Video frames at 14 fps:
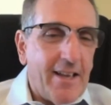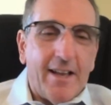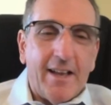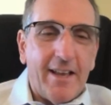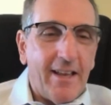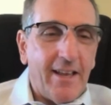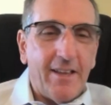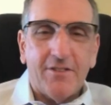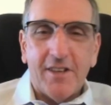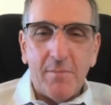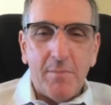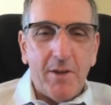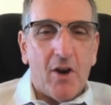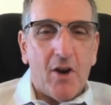It's
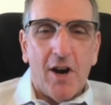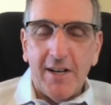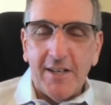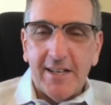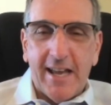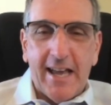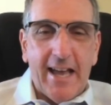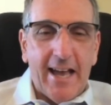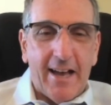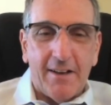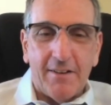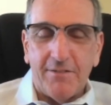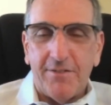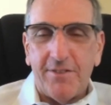going to be hard to
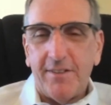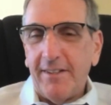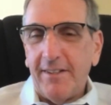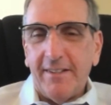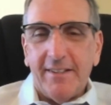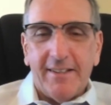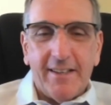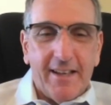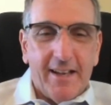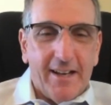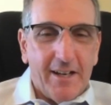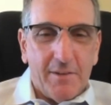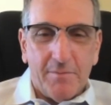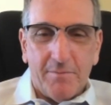have
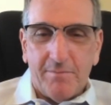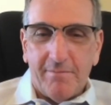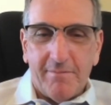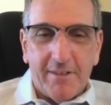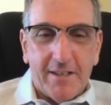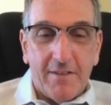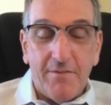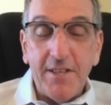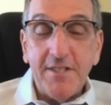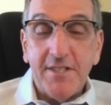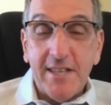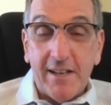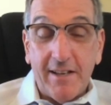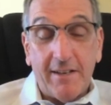
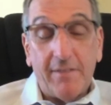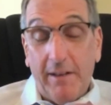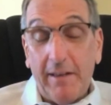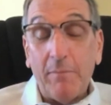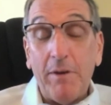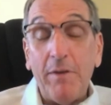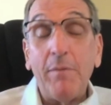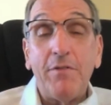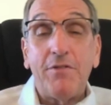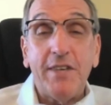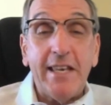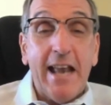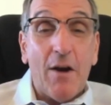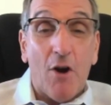convince, and we've
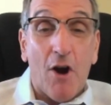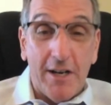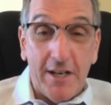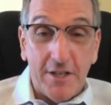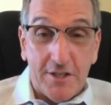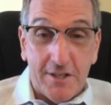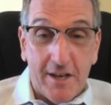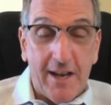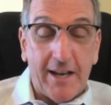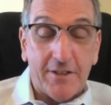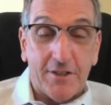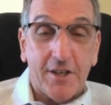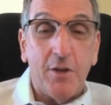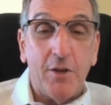seen how hard it is to
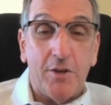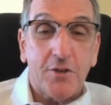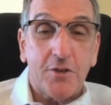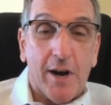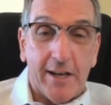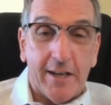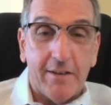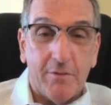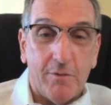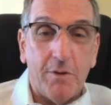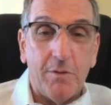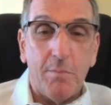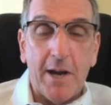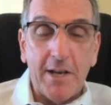execute a strike.
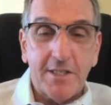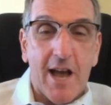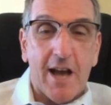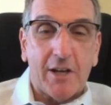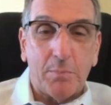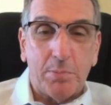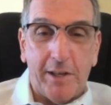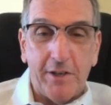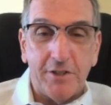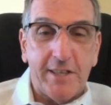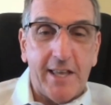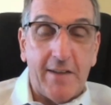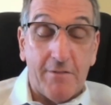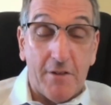With my soccer players,
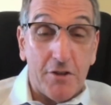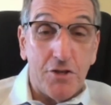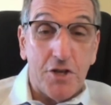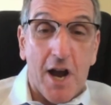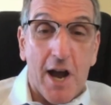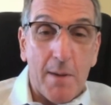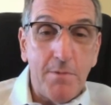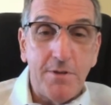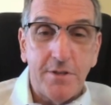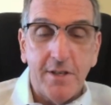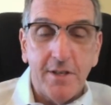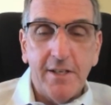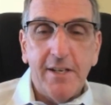they have other jobs.